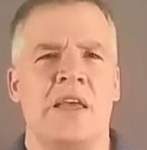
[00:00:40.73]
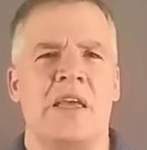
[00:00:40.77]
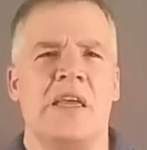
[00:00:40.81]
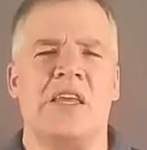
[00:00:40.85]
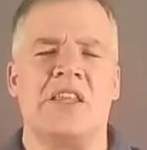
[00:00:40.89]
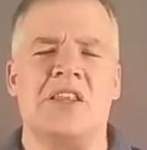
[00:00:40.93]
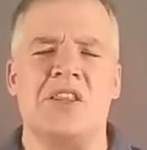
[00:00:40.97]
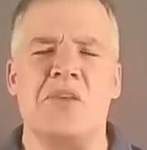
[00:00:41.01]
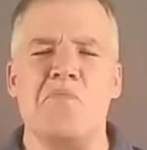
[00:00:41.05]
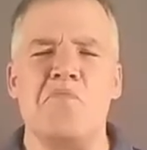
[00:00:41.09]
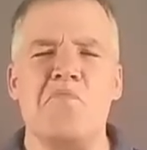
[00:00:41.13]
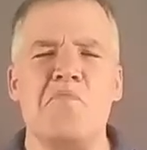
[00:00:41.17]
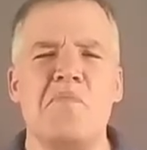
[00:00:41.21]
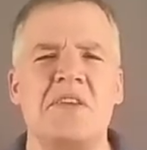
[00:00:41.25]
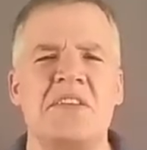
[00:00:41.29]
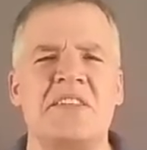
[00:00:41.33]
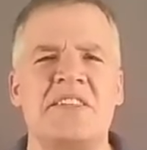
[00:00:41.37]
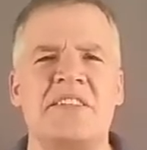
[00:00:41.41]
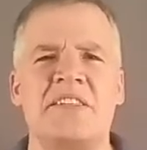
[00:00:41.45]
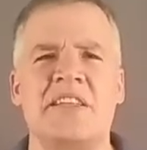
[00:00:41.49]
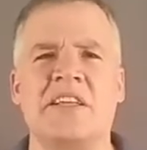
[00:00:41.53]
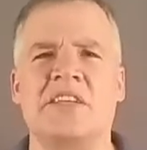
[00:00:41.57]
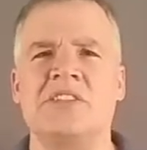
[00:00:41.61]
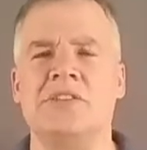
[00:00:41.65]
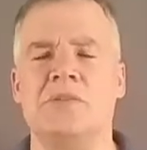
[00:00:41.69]
in the
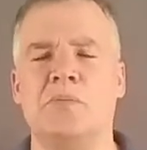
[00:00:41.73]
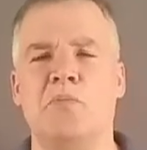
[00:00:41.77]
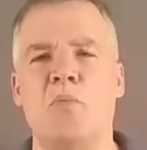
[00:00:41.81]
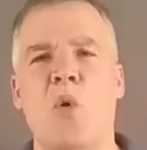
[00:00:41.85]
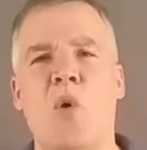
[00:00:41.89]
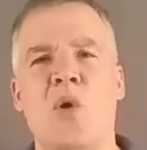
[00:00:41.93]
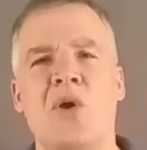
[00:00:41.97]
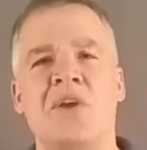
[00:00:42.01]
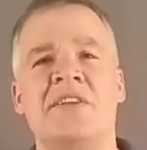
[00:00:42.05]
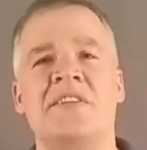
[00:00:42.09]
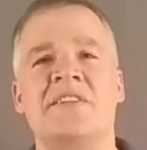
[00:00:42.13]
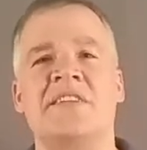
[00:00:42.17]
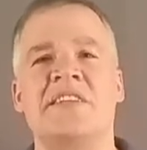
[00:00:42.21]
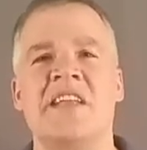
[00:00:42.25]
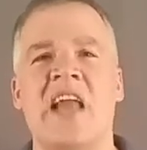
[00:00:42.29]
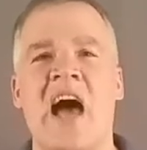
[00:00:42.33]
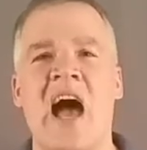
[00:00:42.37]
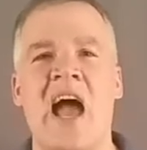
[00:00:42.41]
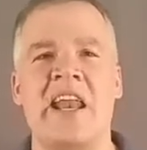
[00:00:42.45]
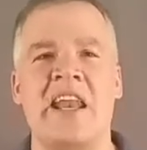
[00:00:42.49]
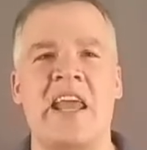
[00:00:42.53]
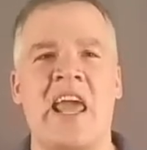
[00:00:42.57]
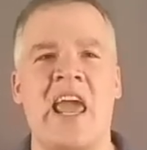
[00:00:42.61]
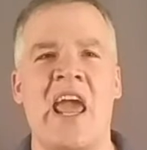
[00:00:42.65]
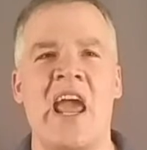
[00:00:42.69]
mystical moist
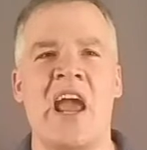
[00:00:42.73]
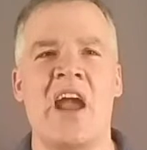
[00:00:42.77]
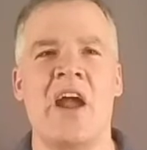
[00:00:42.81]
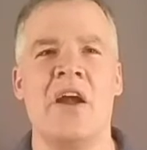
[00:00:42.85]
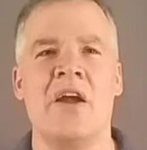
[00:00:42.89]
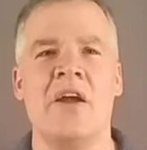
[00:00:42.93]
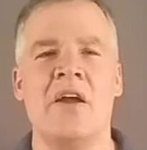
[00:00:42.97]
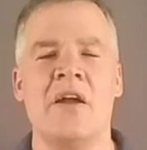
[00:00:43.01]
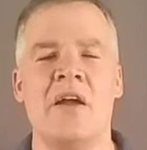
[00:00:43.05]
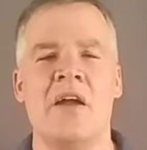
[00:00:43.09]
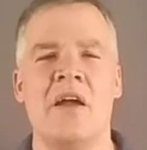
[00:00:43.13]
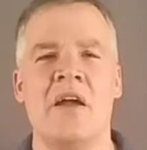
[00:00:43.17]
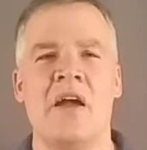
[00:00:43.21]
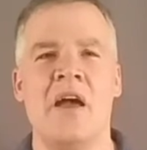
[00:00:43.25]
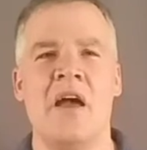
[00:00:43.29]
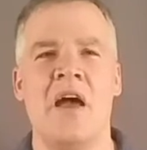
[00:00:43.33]
night air,